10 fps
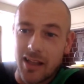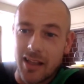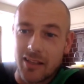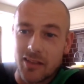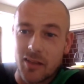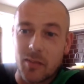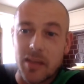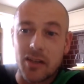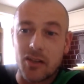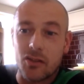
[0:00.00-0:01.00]
is going to
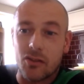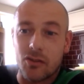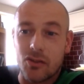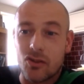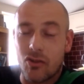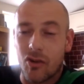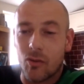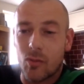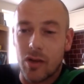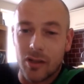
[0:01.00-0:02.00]
mean that you're
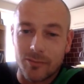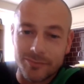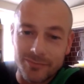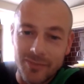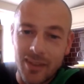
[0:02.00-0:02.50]
strong. Well,